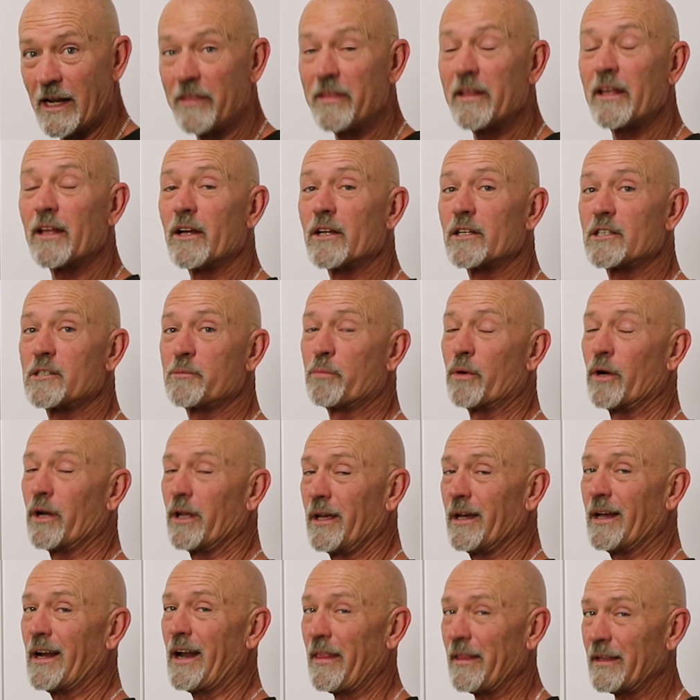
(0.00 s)
I think it looks
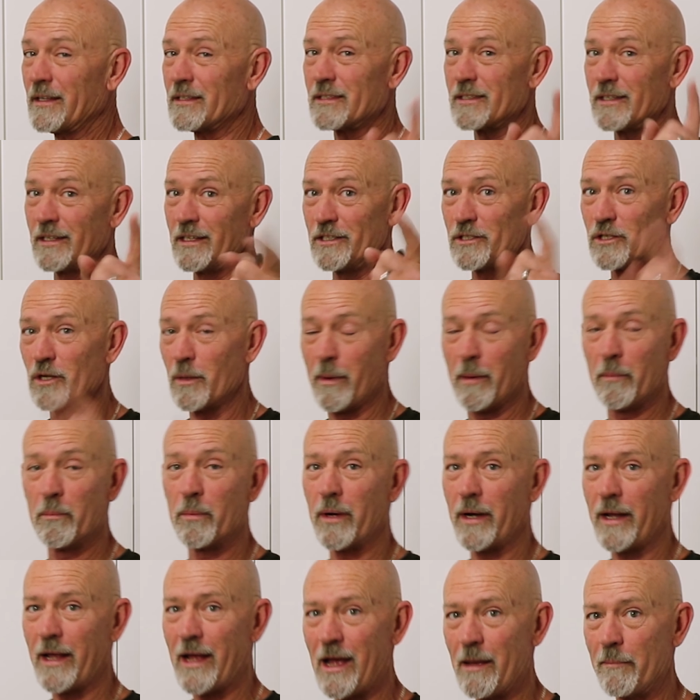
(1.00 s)
pretty good. I think Cindy's gonna be
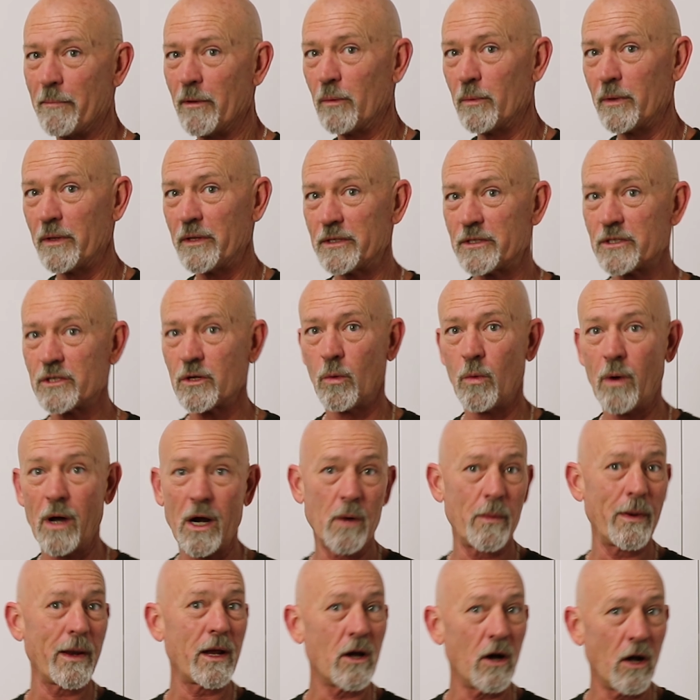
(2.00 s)
pretty happy with it. So
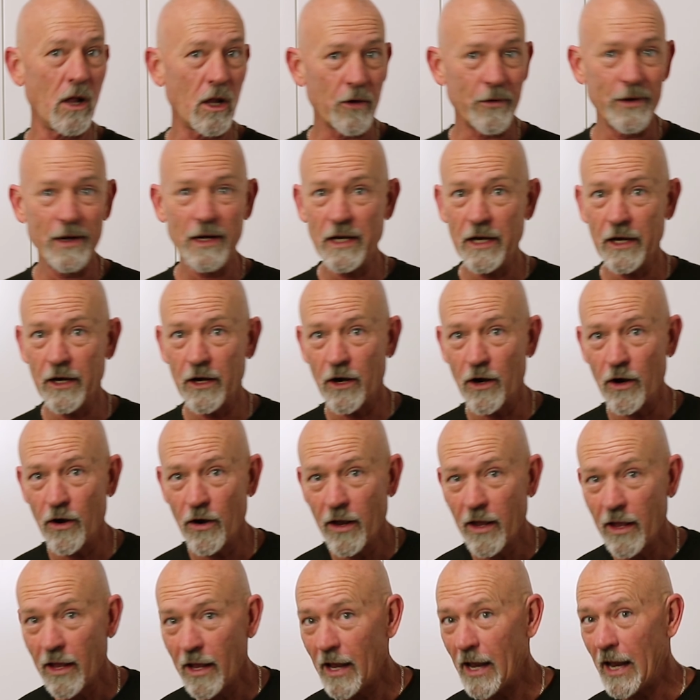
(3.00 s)
why don't we call her in
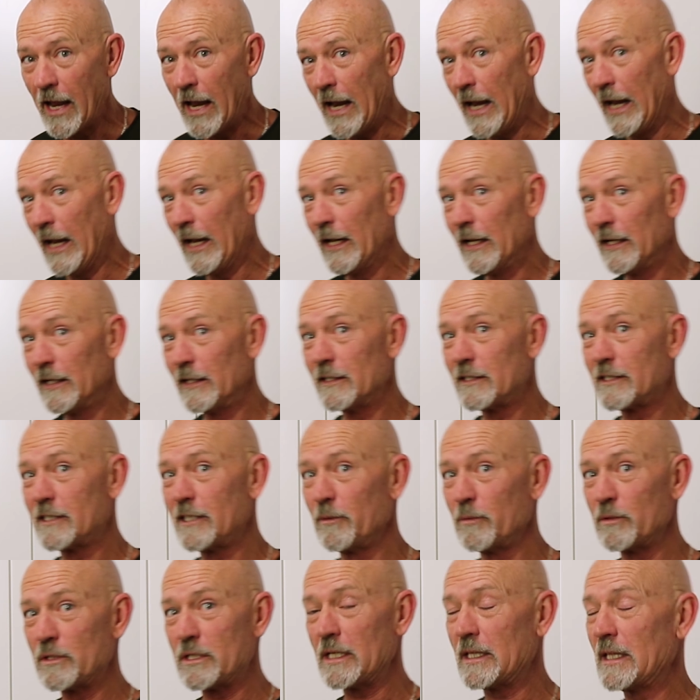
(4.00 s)
here and
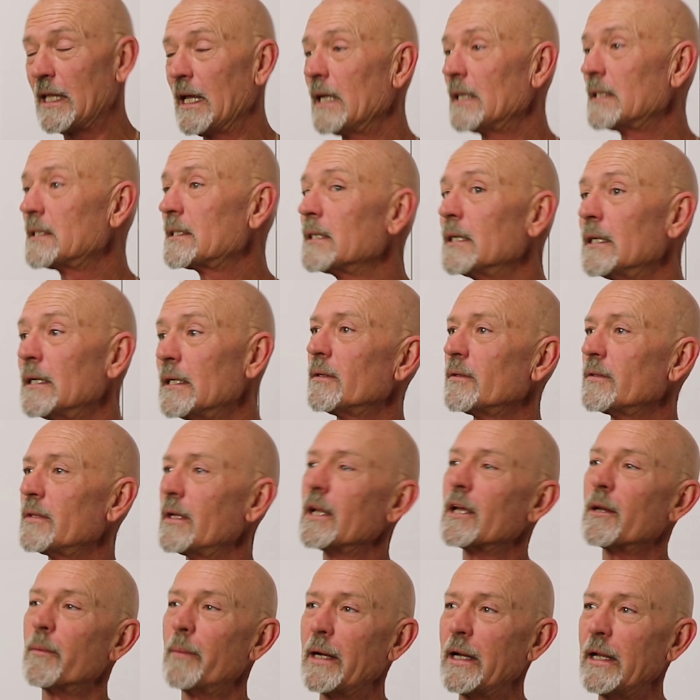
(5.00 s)
see what she thinks.
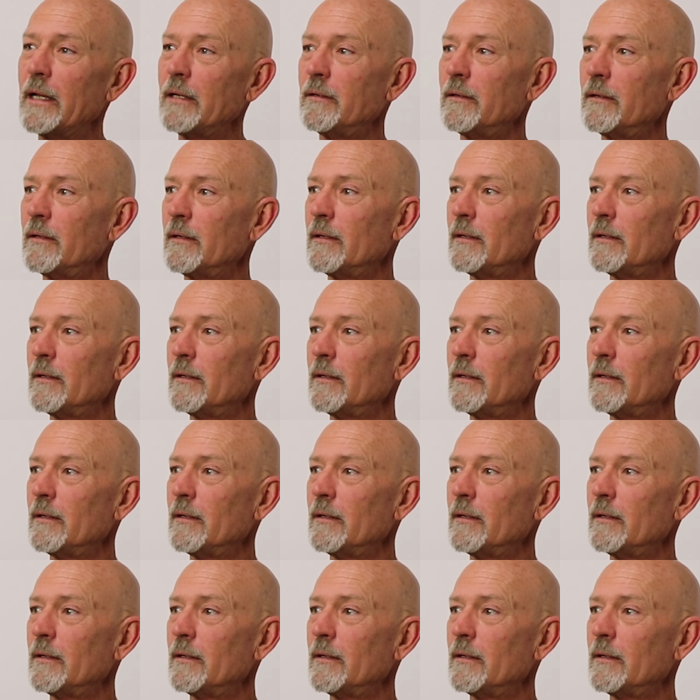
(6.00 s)
Cindy, come on in.